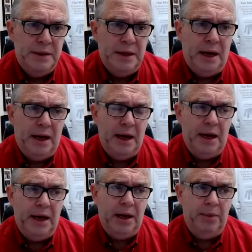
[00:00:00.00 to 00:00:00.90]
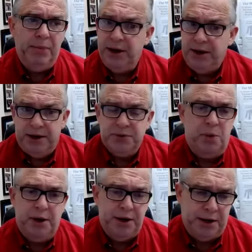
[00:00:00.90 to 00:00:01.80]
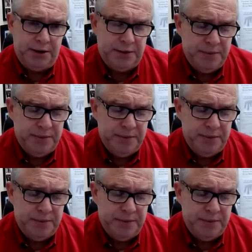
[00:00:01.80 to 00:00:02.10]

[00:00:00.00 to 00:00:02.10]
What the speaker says: but it is what it is.